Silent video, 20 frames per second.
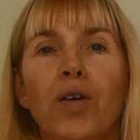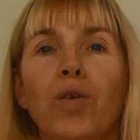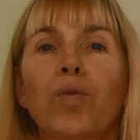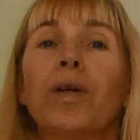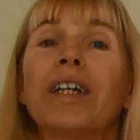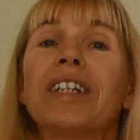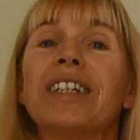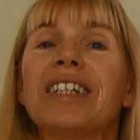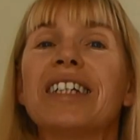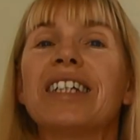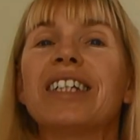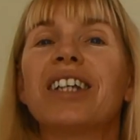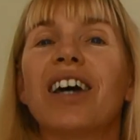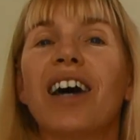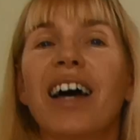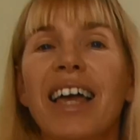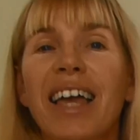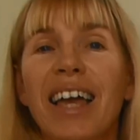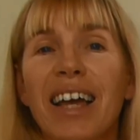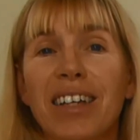We
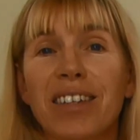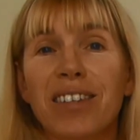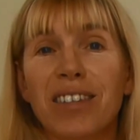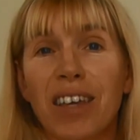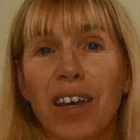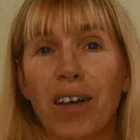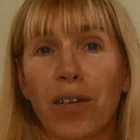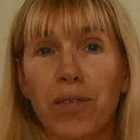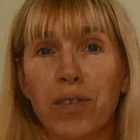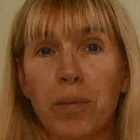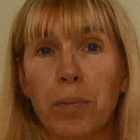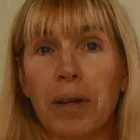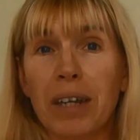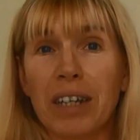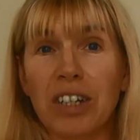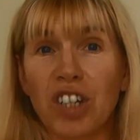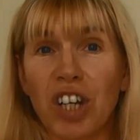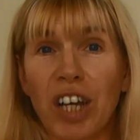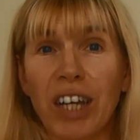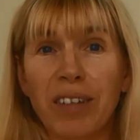deny ourselves
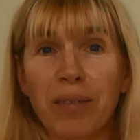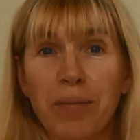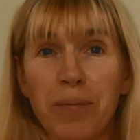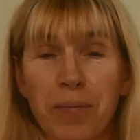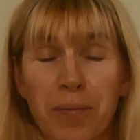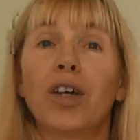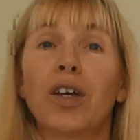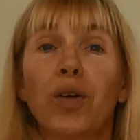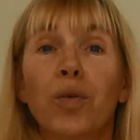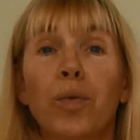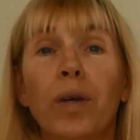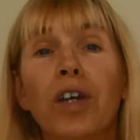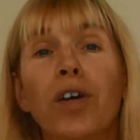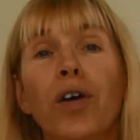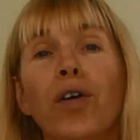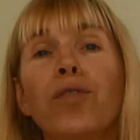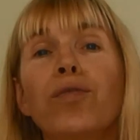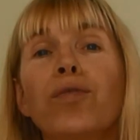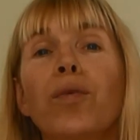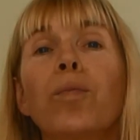pleasure. We
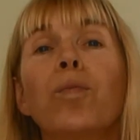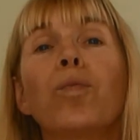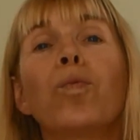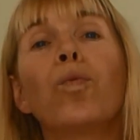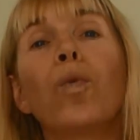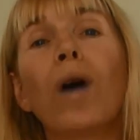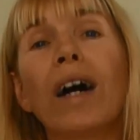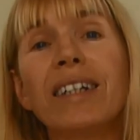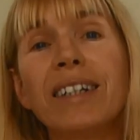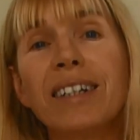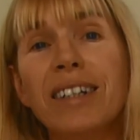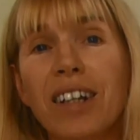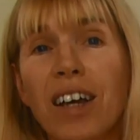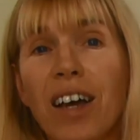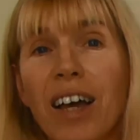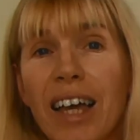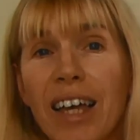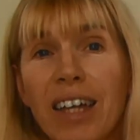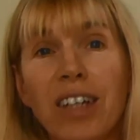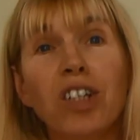go from one
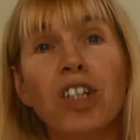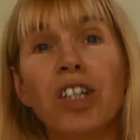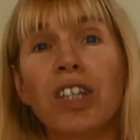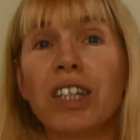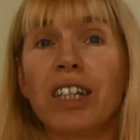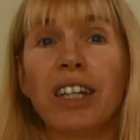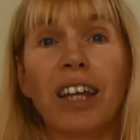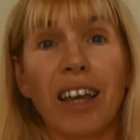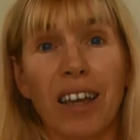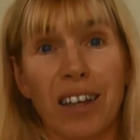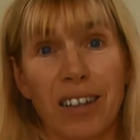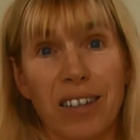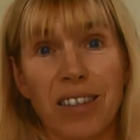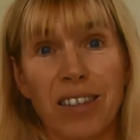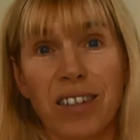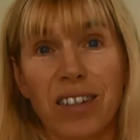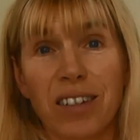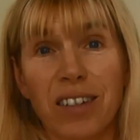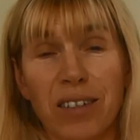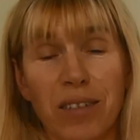diet to the
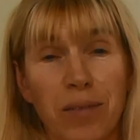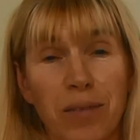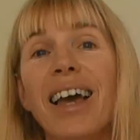next,